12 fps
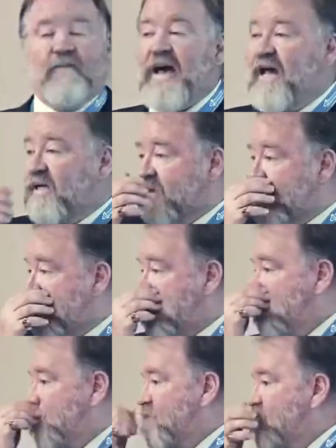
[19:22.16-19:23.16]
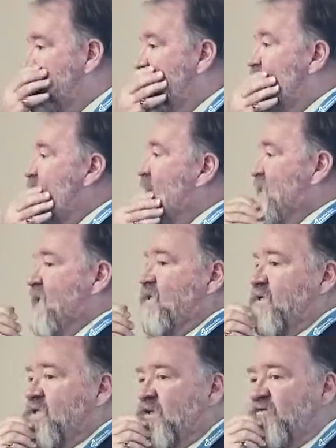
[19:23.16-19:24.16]
Balance. I said
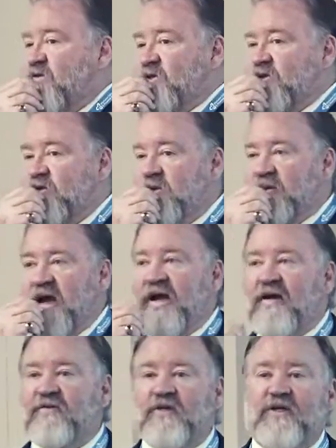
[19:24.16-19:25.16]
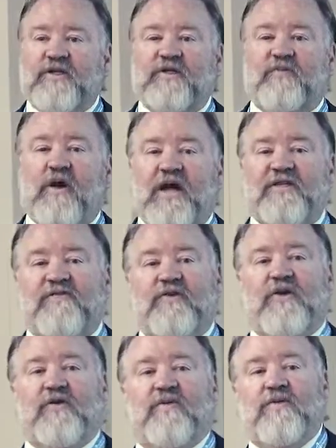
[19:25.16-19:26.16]
this to the first group. I have a little surprise for
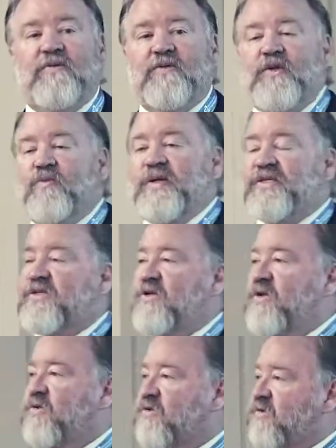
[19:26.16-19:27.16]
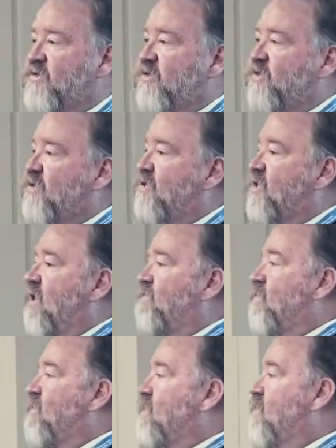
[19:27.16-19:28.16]
you. New piece of news we just
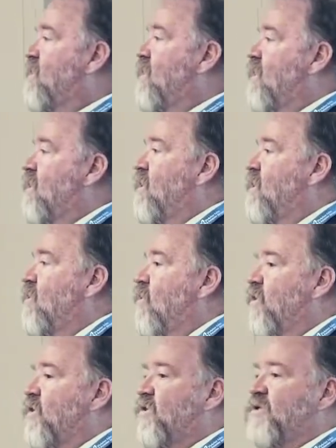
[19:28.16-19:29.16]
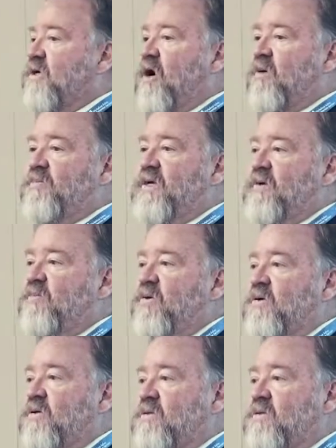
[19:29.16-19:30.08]
discovered. Workers are people.